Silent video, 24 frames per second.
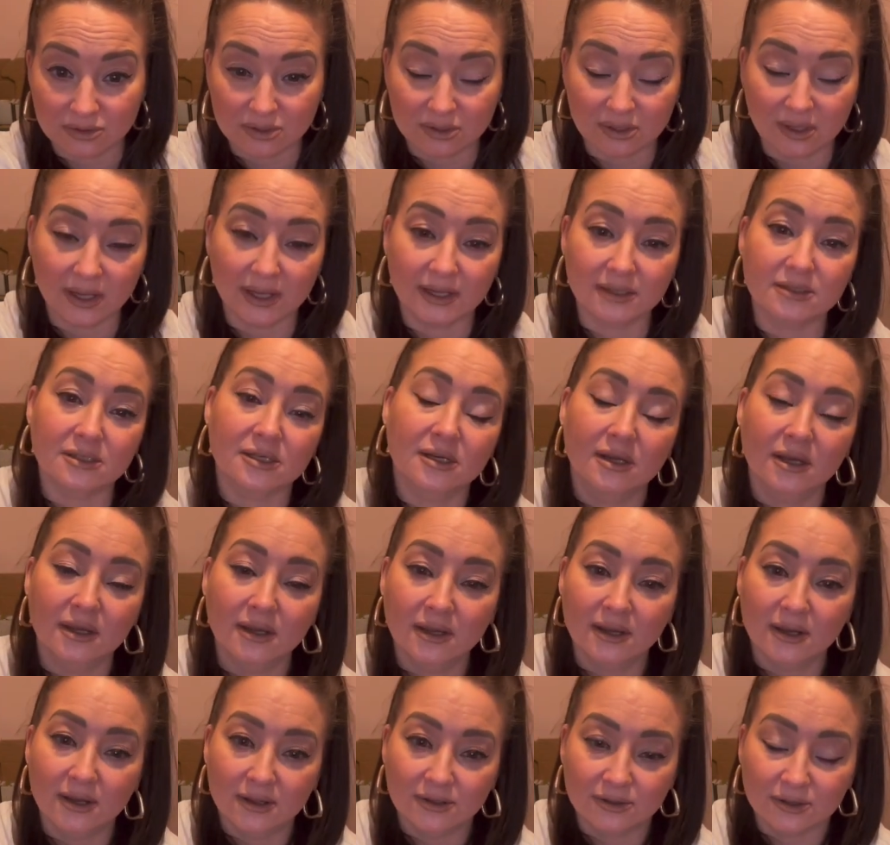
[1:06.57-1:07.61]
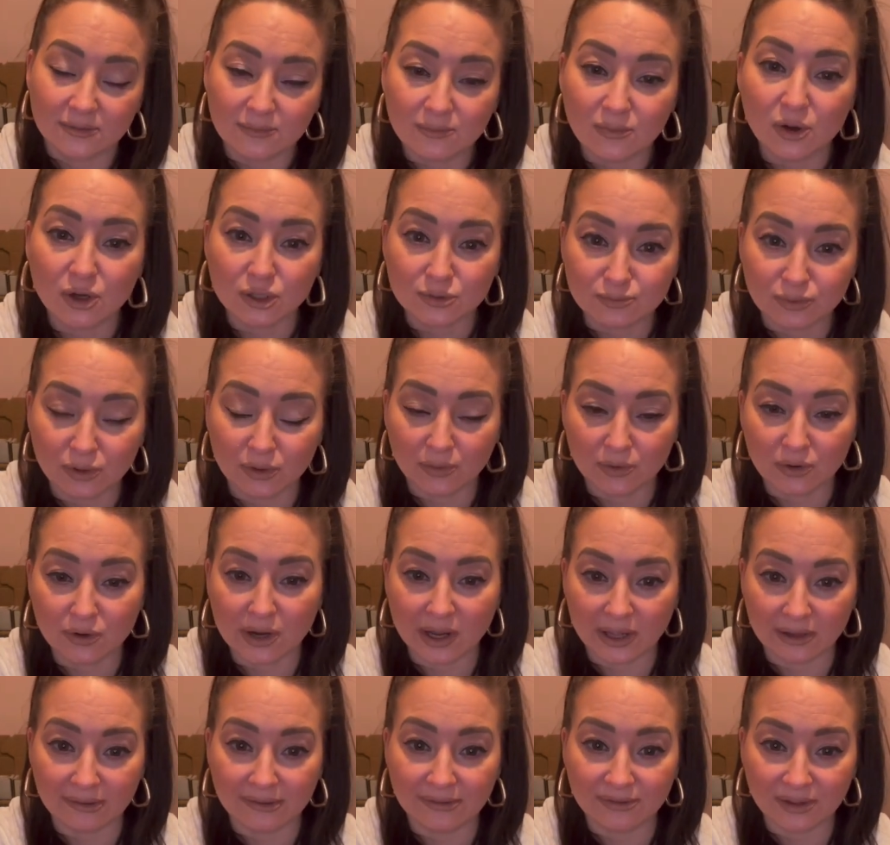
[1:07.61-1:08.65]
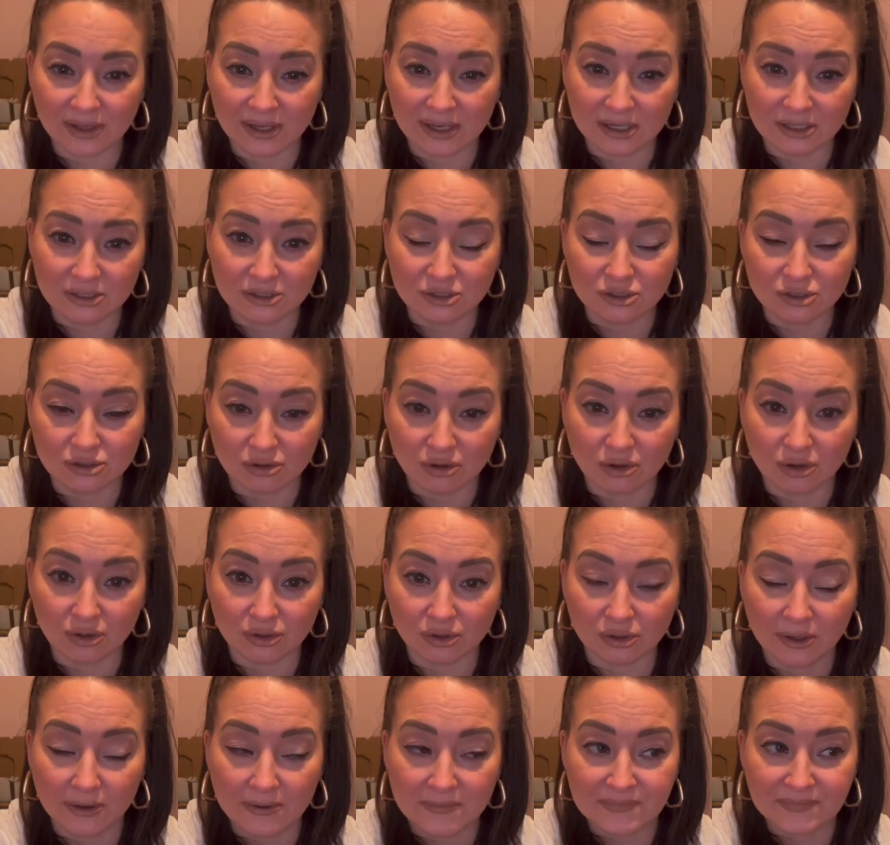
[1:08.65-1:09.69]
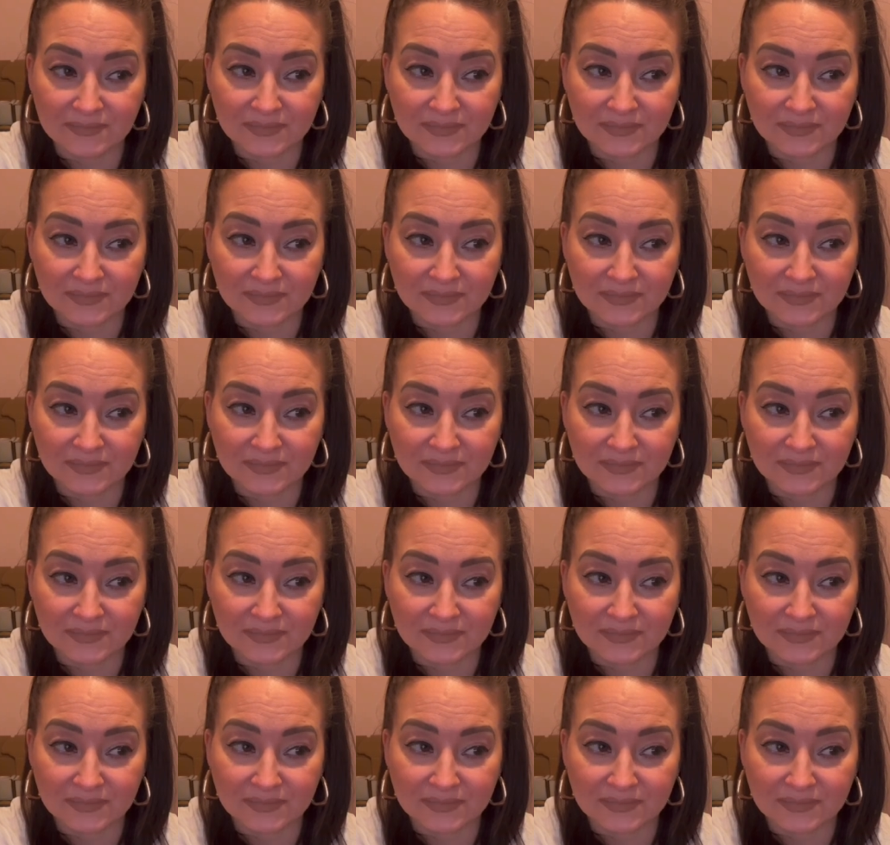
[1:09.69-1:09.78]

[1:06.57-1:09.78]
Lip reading: the most brutal killing that he'd done.